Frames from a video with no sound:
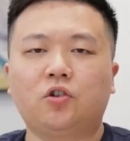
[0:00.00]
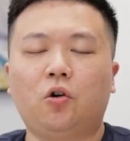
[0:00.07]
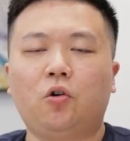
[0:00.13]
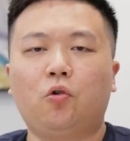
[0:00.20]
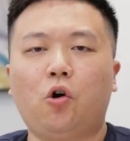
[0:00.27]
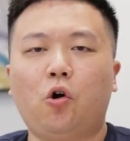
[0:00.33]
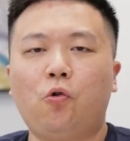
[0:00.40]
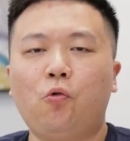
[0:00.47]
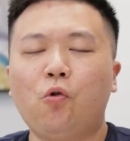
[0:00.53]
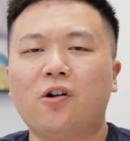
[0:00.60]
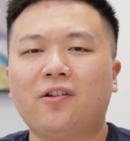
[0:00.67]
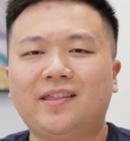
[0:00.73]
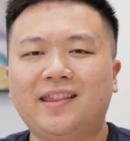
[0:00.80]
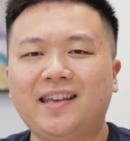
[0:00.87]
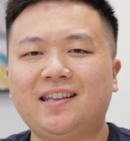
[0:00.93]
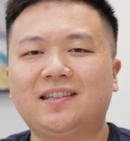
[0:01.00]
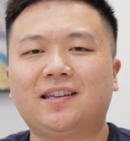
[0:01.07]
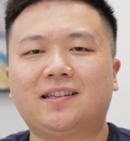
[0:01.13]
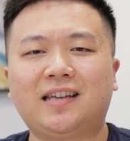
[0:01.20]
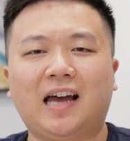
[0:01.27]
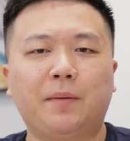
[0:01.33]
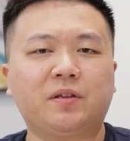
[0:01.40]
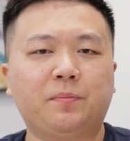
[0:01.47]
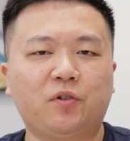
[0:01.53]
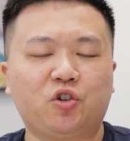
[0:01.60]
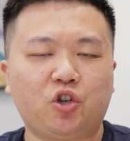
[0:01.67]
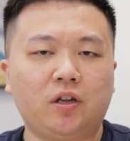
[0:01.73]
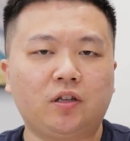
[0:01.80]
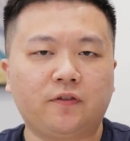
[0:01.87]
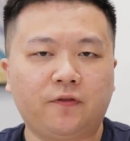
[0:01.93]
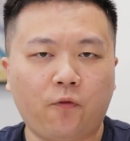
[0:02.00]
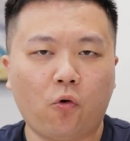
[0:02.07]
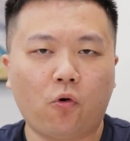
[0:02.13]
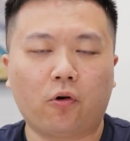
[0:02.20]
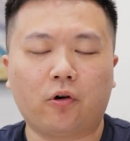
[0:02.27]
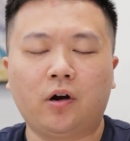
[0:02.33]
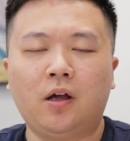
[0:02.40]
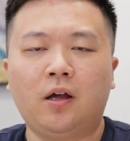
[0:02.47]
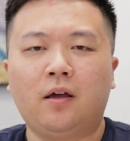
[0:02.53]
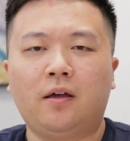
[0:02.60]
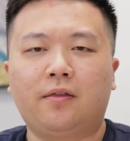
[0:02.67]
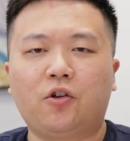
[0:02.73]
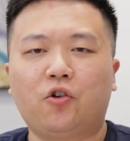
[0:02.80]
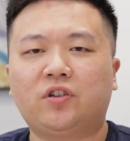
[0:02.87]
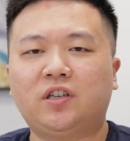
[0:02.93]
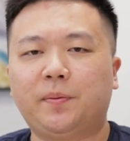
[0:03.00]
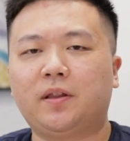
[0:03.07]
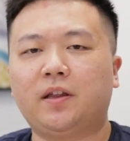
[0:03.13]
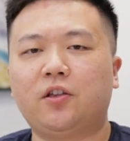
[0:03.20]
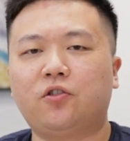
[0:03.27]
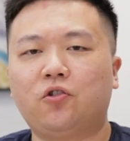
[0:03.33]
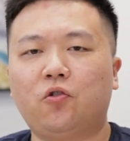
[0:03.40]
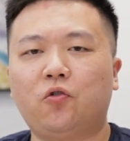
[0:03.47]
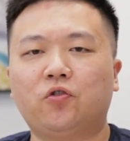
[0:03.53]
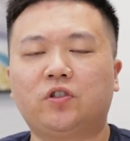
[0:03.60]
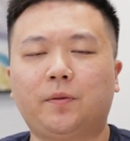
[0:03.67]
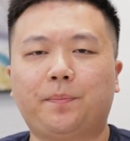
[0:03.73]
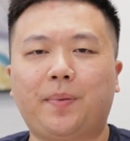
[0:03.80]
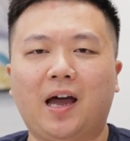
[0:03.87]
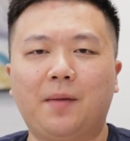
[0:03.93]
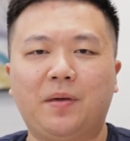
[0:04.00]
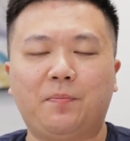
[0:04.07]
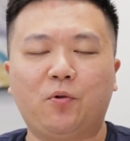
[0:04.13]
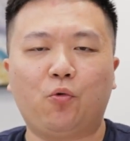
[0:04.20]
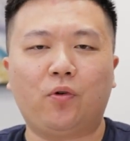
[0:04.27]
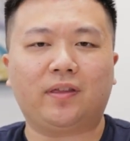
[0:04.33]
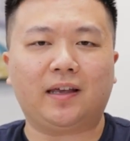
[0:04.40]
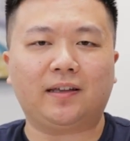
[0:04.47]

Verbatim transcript: So who are these types of machines for? They're typically used by people with